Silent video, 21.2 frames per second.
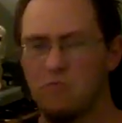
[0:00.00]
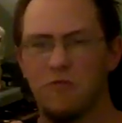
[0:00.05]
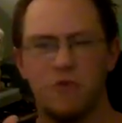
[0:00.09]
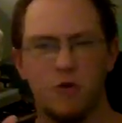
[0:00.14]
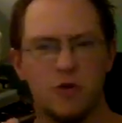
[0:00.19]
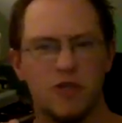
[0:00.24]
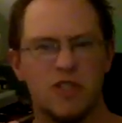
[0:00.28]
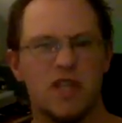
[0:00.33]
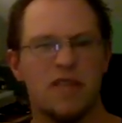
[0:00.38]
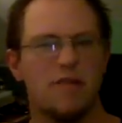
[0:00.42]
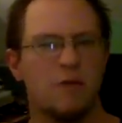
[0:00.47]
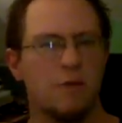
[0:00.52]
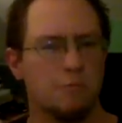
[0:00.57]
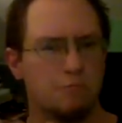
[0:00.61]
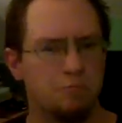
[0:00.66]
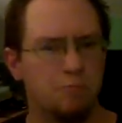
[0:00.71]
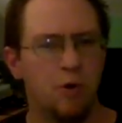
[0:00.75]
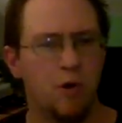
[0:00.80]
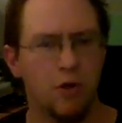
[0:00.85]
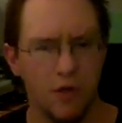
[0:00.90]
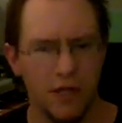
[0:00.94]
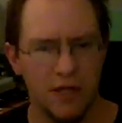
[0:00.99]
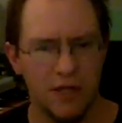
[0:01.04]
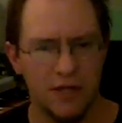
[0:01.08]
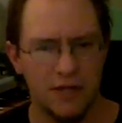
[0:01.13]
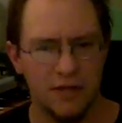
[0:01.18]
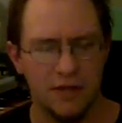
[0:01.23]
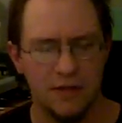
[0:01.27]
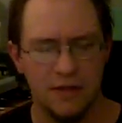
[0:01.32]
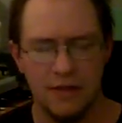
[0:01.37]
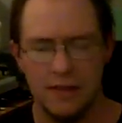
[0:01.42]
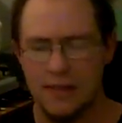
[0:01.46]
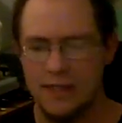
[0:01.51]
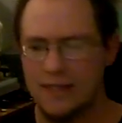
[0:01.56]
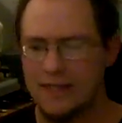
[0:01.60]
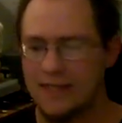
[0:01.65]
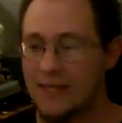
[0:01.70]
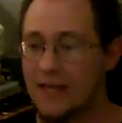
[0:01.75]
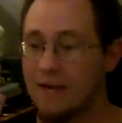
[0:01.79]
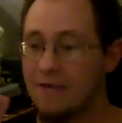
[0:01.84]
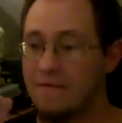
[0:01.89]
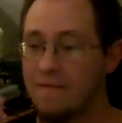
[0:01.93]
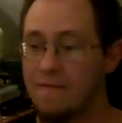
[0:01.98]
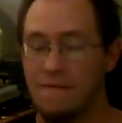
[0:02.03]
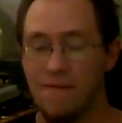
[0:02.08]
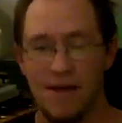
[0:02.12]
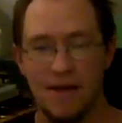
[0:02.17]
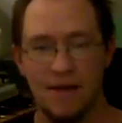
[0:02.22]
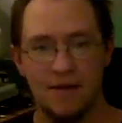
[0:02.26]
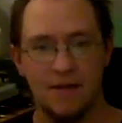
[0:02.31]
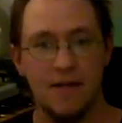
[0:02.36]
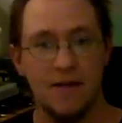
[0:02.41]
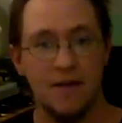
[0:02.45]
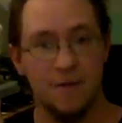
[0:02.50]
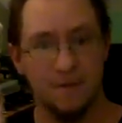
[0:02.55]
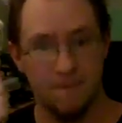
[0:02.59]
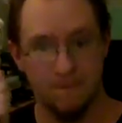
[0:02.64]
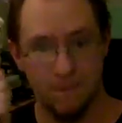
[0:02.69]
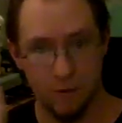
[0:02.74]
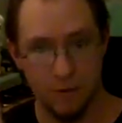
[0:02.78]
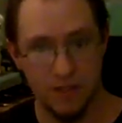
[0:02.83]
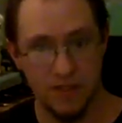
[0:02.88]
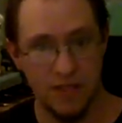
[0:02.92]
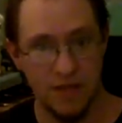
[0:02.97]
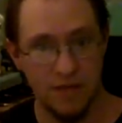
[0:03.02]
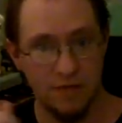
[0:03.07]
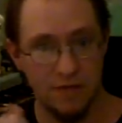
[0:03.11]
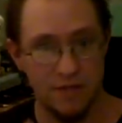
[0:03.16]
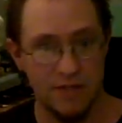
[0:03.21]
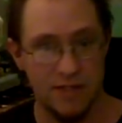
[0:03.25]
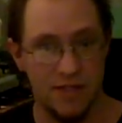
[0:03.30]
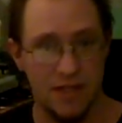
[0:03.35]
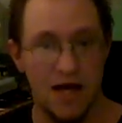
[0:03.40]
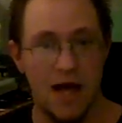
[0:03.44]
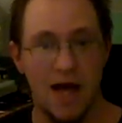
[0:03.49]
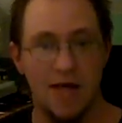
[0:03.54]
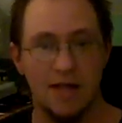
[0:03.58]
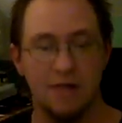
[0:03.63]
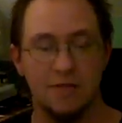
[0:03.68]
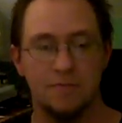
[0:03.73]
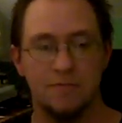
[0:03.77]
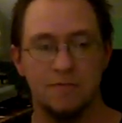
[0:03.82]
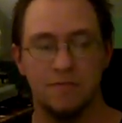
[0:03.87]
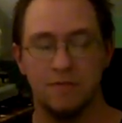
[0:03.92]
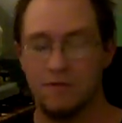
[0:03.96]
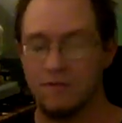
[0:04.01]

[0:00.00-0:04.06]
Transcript: first level bullet, can fit in a first level slot.